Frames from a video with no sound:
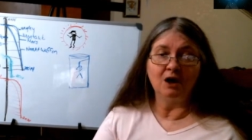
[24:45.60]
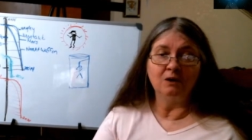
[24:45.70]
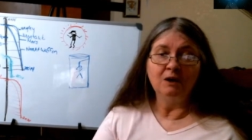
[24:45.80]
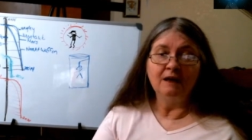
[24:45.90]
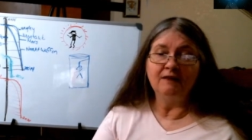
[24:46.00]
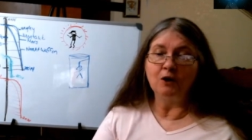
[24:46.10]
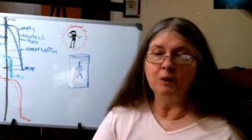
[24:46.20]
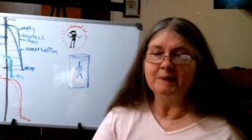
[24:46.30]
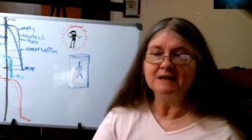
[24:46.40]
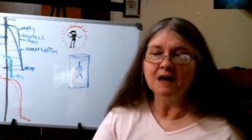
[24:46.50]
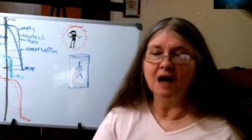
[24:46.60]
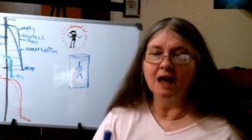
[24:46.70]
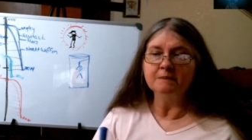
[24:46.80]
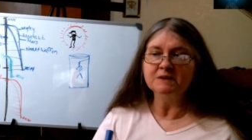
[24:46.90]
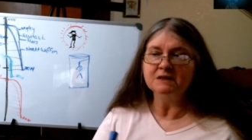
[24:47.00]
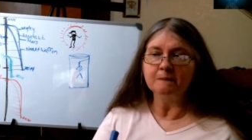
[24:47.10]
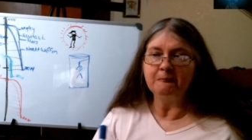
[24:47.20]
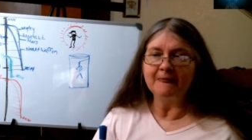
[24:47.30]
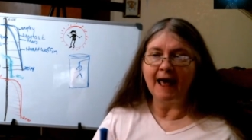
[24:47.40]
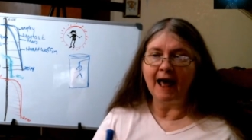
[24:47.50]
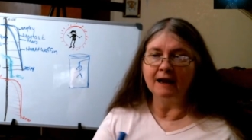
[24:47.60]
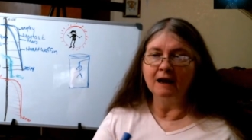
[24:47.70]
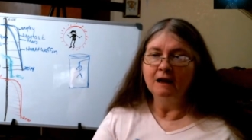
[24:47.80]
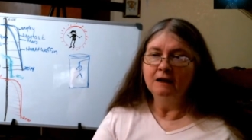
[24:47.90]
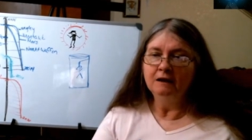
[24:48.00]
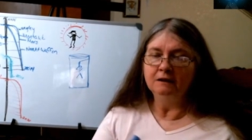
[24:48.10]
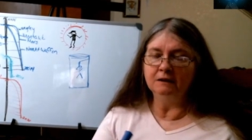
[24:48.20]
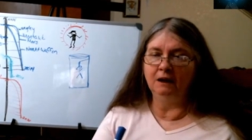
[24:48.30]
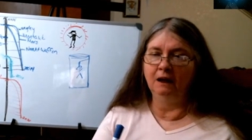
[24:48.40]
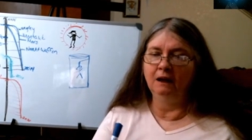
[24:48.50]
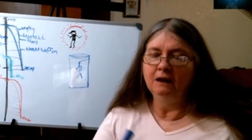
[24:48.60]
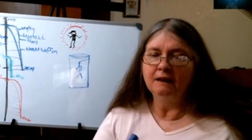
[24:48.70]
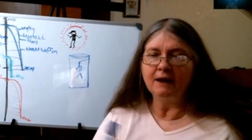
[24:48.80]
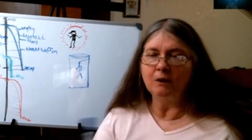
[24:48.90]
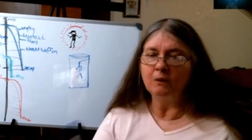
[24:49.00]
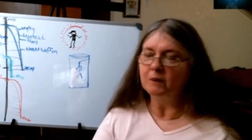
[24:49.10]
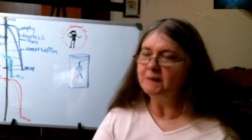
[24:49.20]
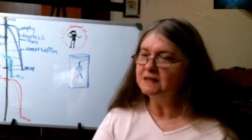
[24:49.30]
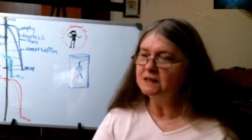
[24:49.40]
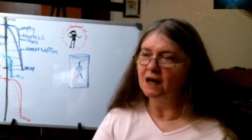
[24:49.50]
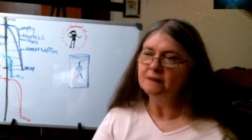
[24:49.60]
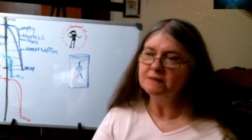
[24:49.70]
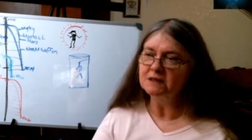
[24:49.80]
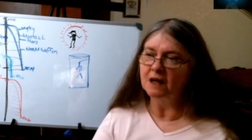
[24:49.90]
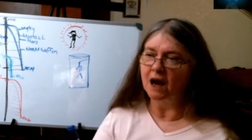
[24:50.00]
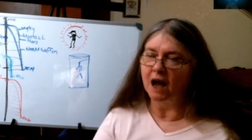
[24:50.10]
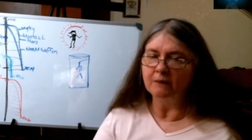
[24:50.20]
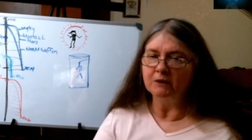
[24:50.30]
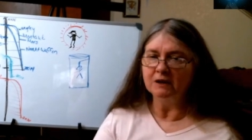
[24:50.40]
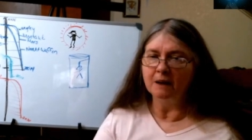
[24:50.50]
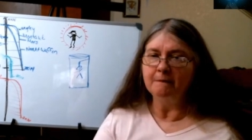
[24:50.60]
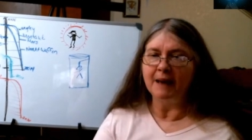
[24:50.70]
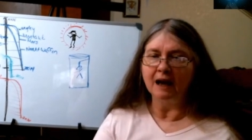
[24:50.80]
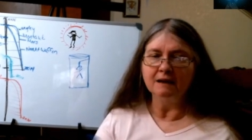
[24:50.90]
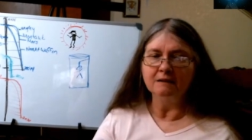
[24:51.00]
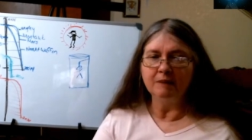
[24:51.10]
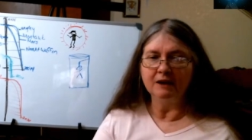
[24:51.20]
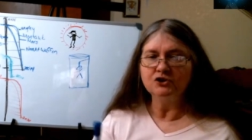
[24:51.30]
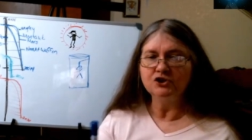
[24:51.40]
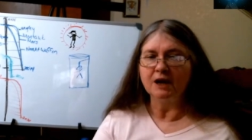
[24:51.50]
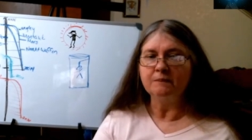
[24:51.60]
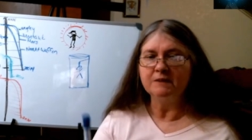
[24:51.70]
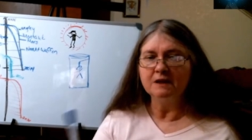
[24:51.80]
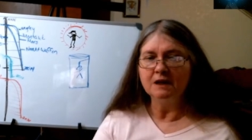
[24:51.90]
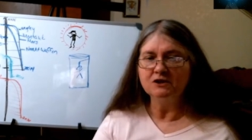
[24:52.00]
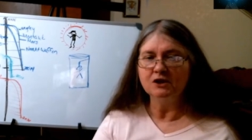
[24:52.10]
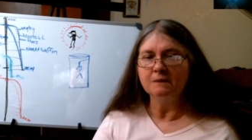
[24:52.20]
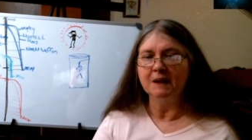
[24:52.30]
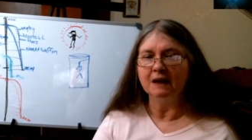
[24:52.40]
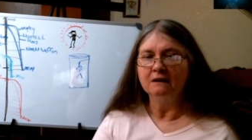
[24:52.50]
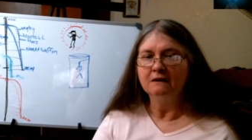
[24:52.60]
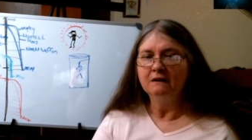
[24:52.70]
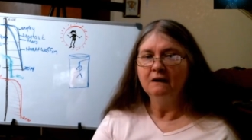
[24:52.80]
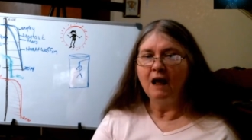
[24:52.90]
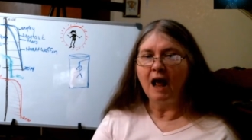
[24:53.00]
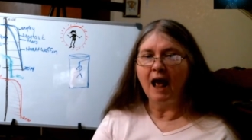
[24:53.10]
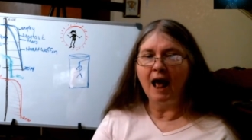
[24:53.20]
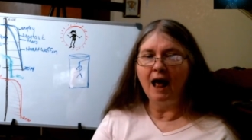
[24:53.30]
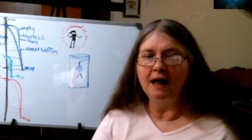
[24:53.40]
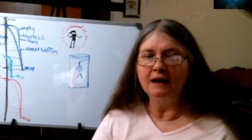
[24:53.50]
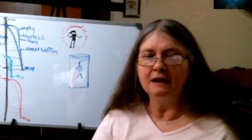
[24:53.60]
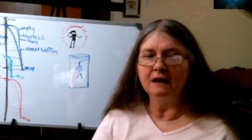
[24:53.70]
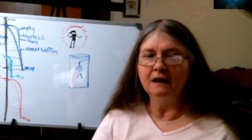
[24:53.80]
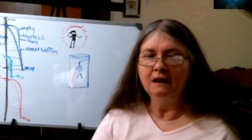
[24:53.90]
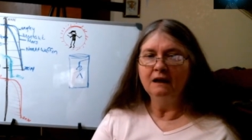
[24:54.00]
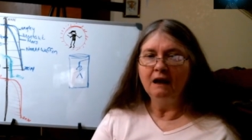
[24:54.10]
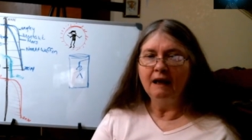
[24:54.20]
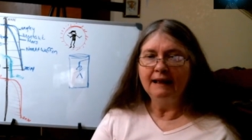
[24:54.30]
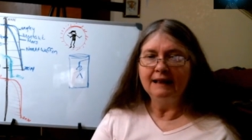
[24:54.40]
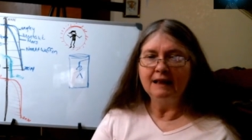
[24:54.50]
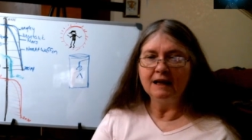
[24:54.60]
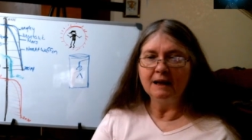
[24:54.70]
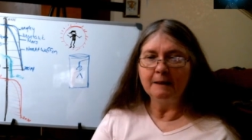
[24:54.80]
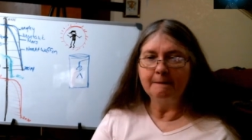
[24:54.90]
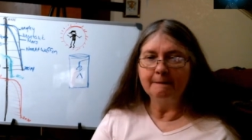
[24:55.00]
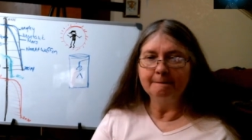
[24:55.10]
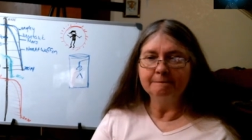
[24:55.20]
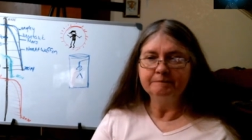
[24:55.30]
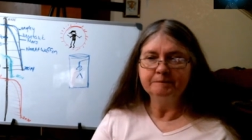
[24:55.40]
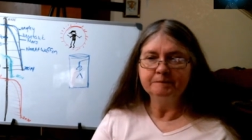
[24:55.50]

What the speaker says: So there will be times that I will come back in better shape than they took me. And the